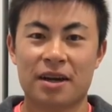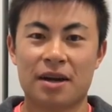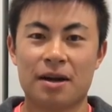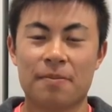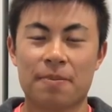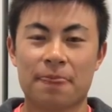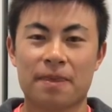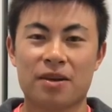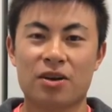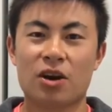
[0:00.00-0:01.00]
And
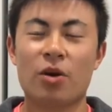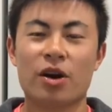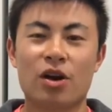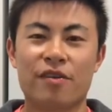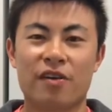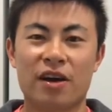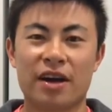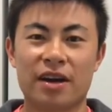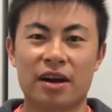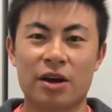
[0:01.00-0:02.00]
going off,
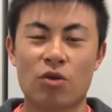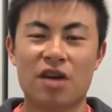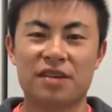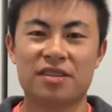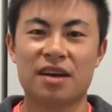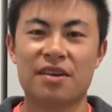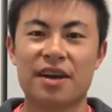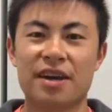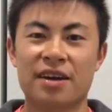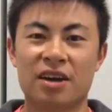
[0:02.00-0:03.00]
I arrived here
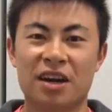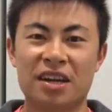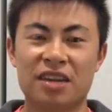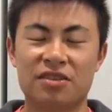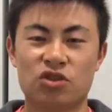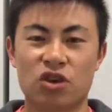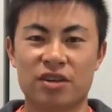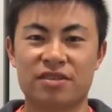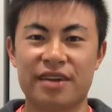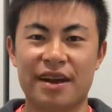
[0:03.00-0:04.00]
Sunday. I needed to try
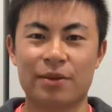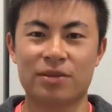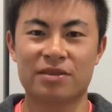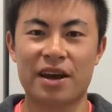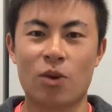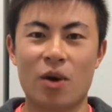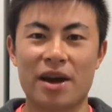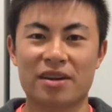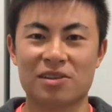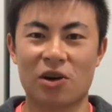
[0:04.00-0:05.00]
and stay
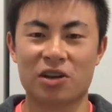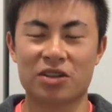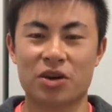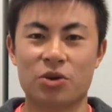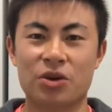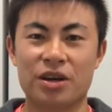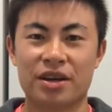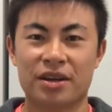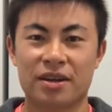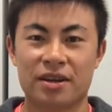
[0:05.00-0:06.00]
awake as long as I could.
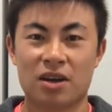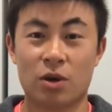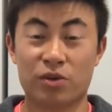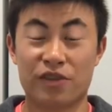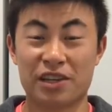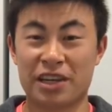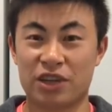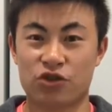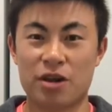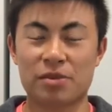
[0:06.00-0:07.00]
I was feeling
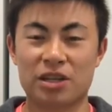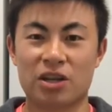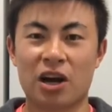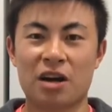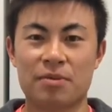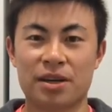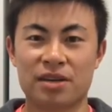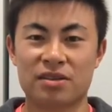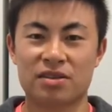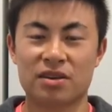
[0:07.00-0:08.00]
extremely tired
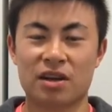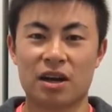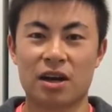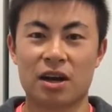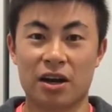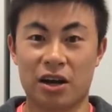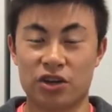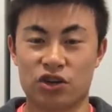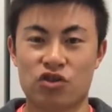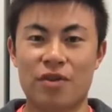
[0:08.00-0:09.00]
because I
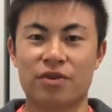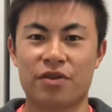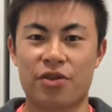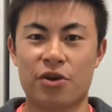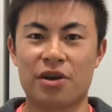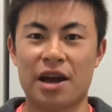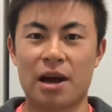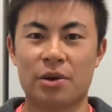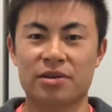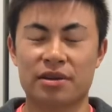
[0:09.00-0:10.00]
just traveled for 30
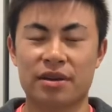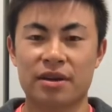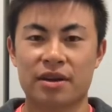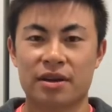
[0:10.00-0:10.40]
hours, and